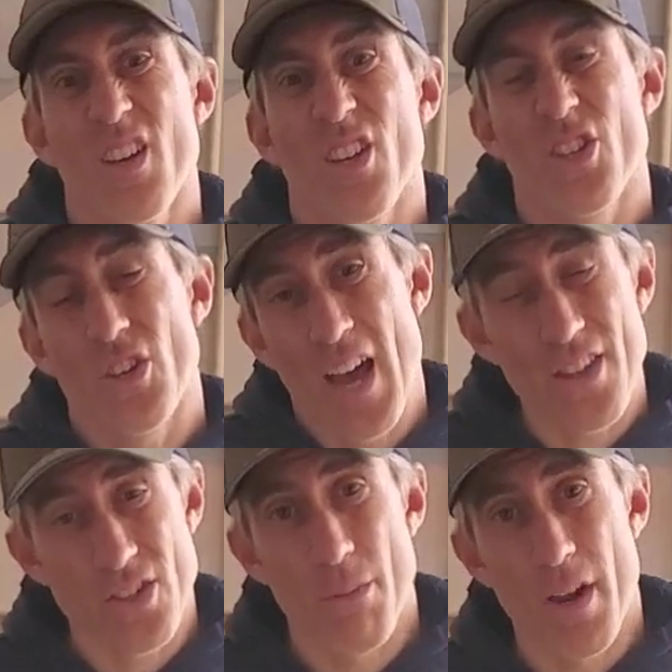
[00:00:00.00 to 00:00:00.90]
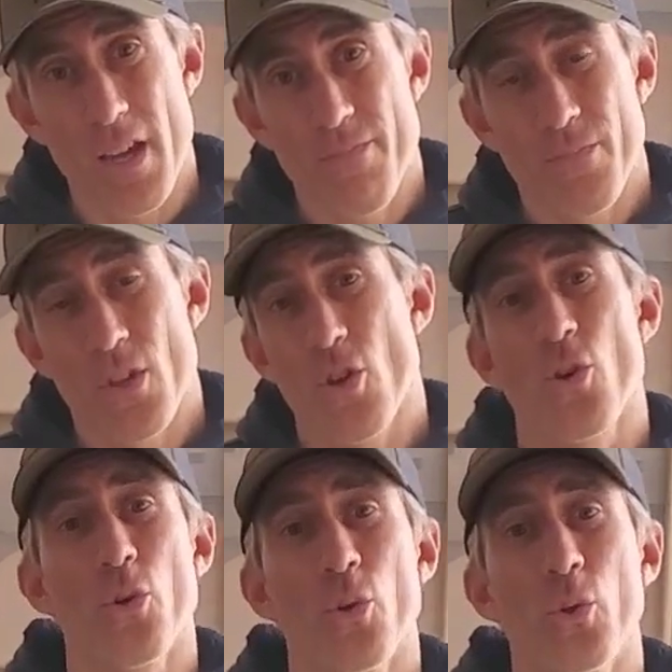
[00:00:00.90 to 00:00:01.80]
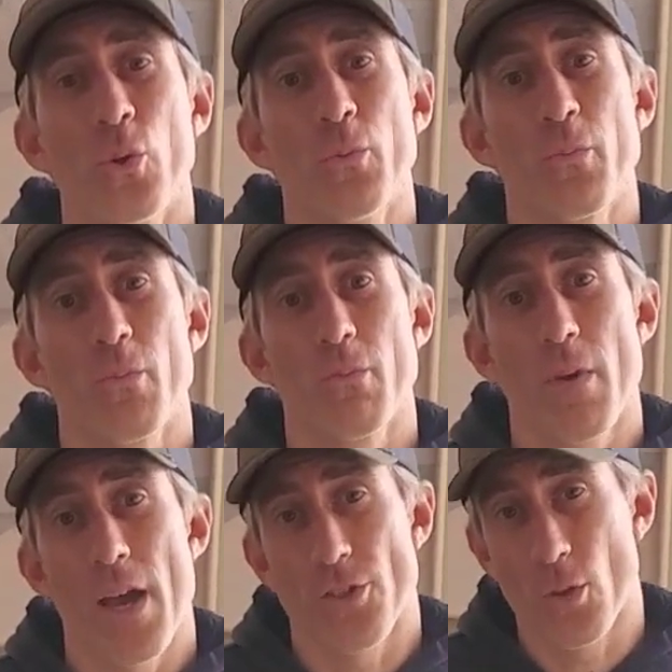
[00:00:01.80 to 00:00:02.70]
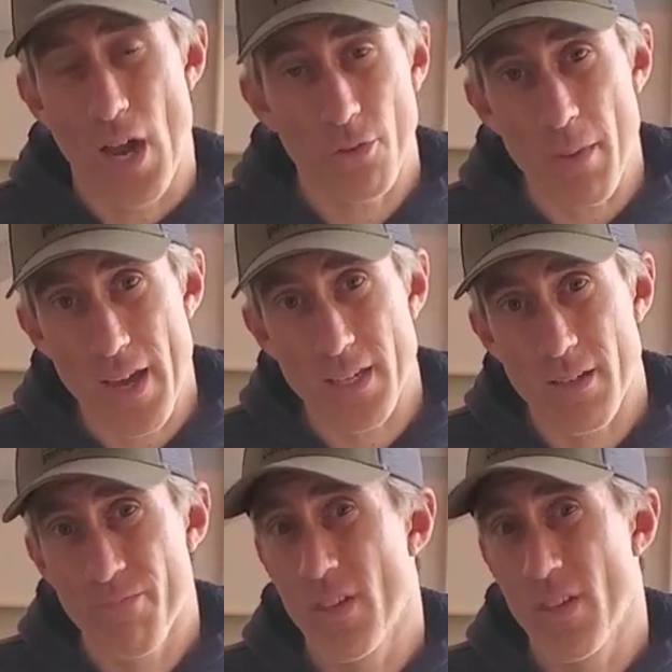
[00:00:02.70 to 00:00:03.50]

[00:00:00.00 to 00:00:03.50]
You got somebody who has a gravel bike.